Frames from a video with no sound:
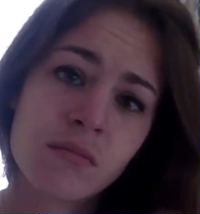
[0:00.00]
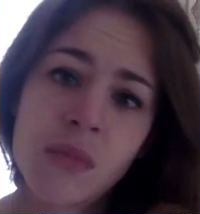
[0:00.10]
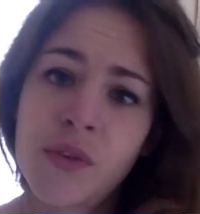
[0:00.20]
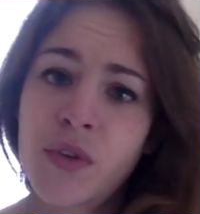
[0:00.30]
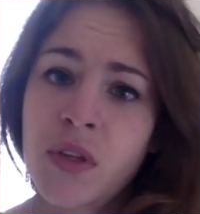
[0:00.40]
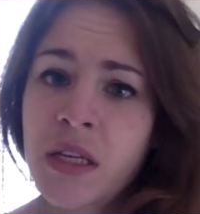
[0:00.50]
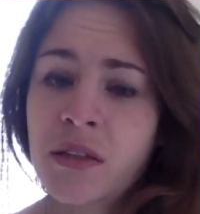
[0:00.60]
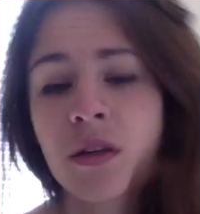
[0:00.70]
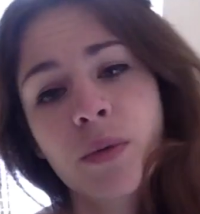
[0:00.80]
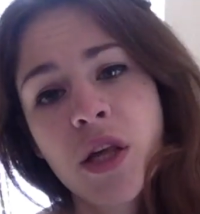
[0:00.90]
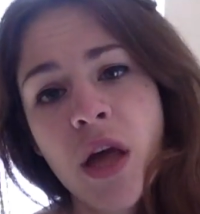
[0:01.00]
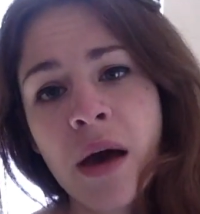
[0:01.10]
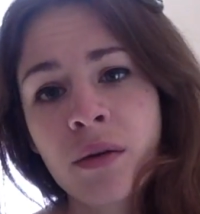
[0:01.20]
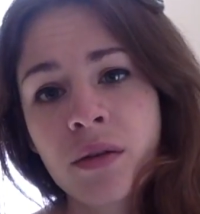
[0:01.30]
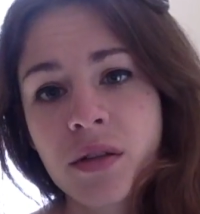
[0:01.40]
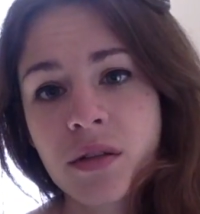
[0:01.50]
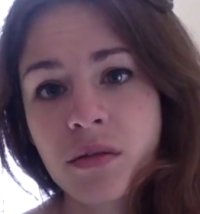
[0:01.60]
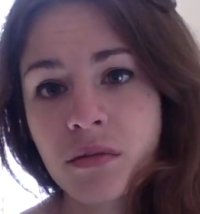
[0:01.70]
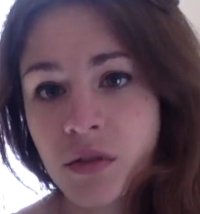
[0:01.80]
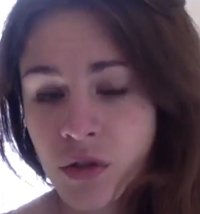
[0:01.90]
If you need to reach out
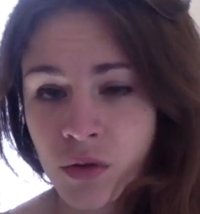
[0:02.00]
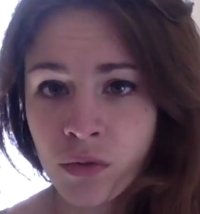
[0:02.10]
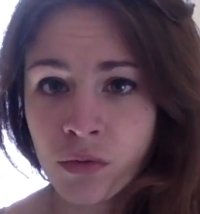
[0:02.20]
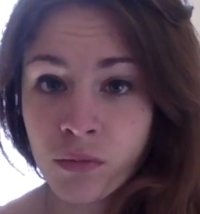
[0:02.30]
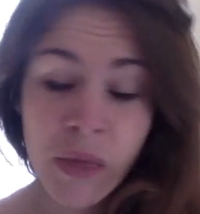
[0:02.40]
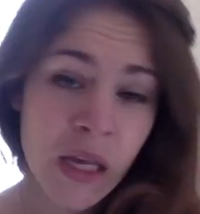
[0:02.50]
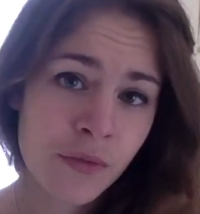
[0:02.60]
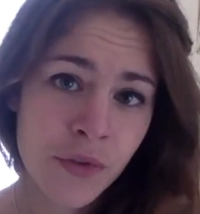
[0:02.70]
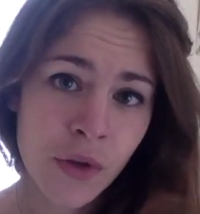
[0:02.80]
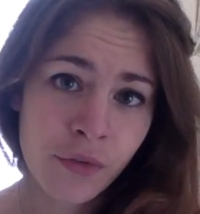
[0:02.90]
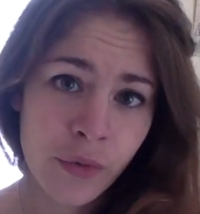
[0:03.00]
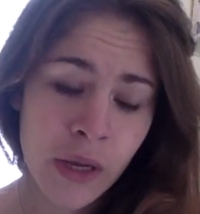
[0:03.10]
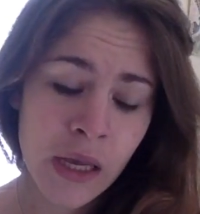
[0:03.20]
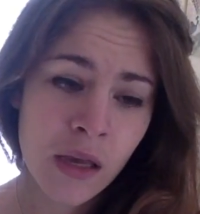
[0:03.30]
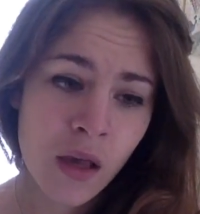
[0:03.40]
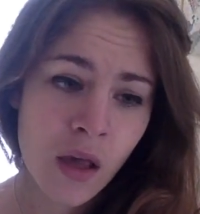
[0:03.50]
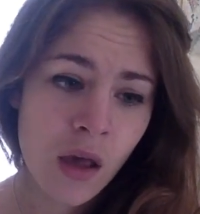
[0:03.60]
to me, feel free.